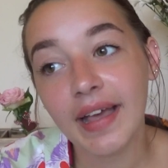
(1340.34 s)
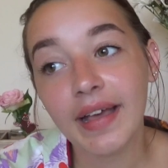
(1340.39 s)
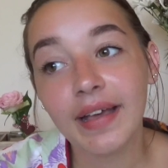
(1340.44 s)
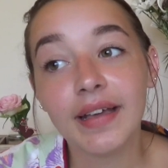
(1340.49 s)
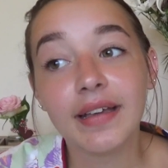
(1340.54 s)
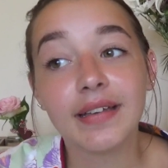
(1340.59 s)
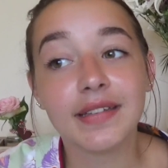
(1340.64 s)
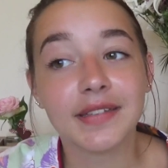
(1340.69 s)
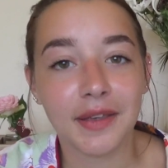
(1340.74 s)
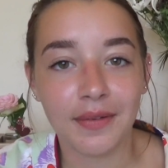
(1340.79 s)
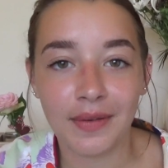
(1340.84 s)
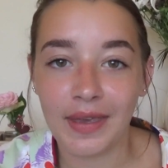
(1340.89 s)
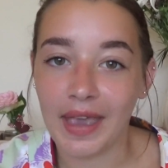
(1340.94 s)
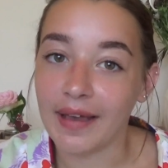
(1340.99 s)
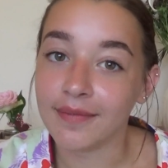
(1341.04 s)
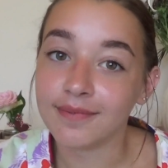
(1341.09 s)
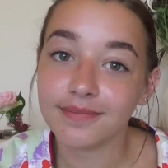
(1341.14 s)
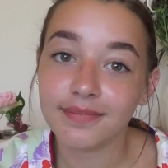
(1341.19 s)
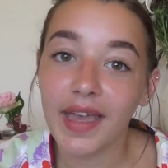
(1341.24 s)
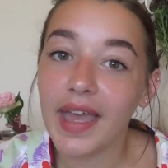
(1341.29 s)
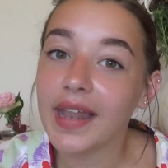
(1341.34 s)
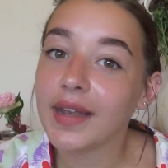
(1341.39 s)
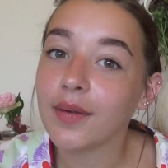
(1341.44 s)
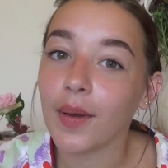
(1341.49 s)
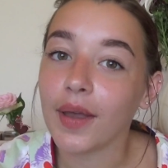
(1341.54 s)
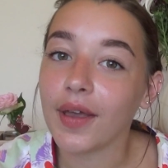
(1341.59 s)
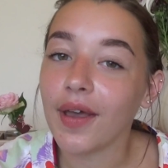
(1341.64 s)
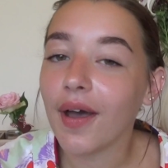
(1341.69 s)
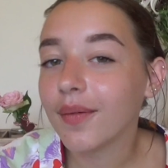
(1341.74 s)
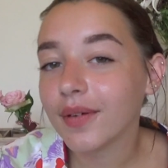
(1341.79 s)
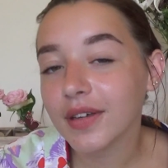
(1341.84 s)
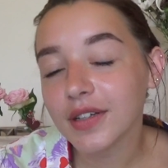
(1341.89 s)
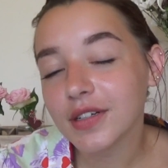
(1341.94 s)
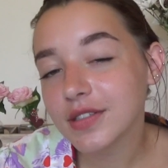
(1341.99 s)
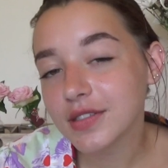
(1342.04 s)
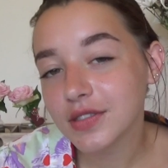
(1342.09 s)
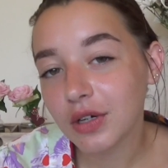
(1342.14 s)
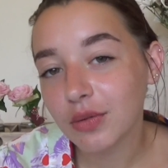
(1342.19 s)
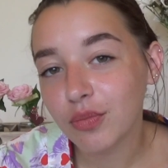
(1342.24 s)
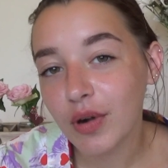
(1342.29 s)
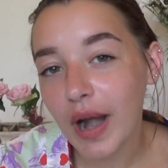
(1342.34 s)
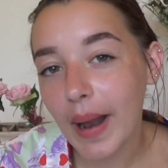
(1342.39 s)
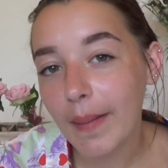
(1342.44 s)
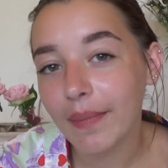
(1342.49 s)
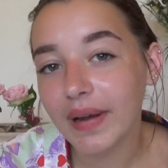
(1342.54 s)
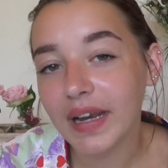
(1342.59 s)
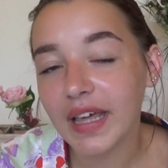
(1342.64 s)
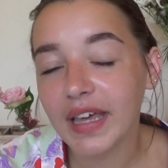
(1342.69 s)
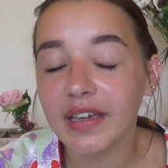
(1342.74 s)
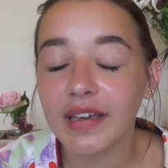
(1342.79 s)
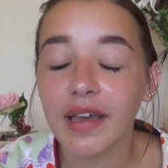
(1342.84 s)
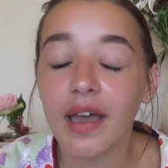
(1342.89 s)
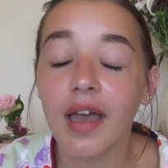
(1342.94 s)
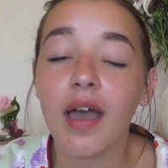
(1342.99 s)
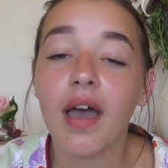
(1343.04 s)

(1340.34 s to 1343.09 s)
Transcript: So yeah, anyway, I'm going to stop rambling.